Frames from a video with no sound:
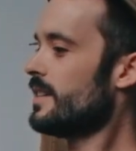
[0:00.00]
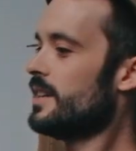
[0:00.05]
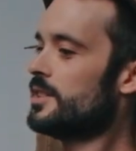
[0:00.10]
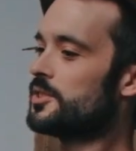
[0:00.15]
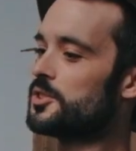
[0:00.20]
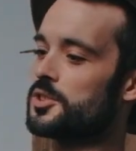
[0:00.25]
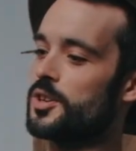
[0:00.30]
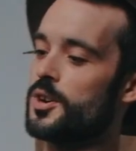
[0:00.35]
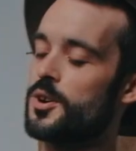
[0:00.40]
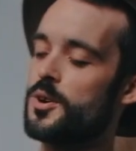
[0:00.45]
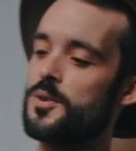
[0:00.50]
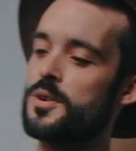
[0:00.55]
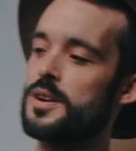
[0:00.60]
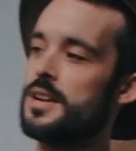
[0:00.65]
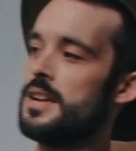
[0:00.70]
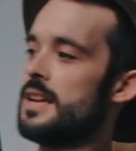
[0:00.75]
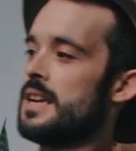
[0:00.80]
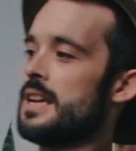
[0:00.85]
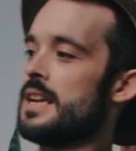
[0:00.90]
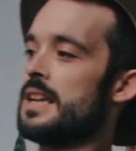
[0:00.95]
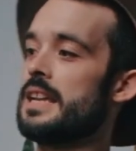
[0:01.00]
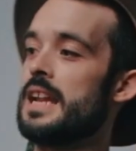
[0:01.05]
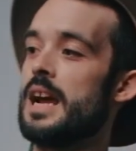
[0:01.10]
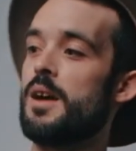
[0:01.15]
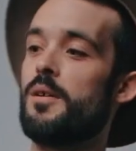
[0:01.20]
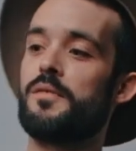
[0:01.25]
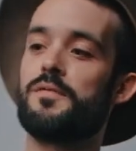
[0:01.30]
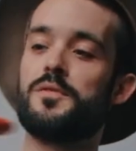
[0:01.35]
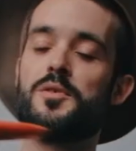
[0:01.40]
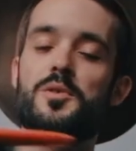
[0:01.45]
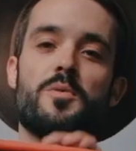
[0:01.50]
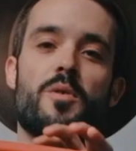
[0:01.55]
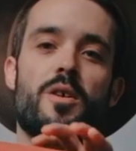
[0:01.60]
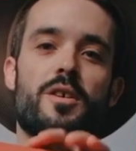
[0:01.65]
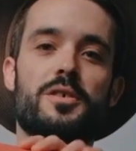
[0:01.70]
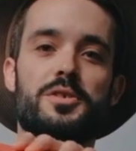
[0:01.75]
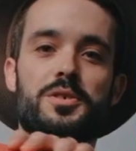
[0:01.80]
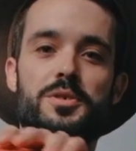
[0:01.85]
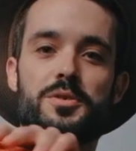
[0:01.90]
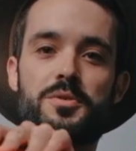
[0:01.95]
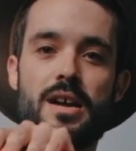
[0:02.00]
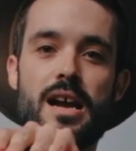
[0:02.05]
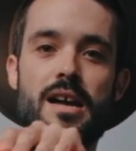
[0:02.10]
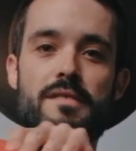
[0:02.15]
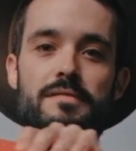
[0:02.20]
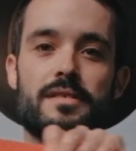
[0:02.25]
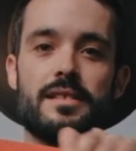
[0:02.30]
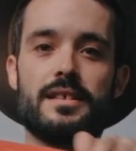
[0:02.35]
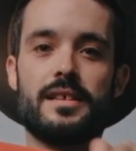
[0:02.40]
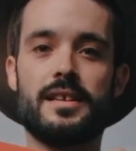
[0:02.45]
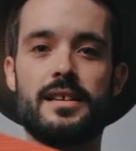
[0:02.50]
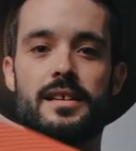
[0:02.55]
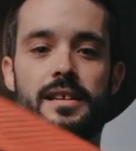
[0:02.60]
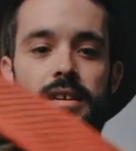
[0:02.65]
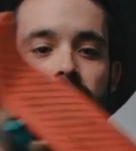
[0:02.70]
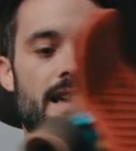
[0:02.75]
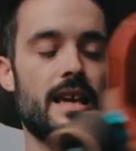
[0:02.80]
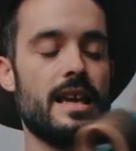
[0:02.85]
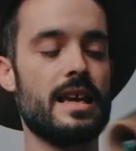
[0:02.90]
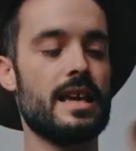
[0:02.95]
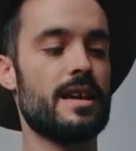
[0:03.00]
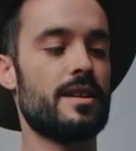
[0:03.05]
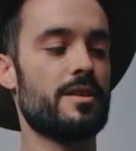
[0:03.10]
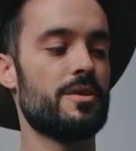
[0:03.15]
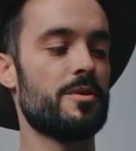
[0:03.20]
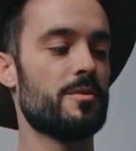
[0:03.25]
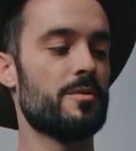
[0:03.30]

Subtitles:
So Now, if you are traveling and you're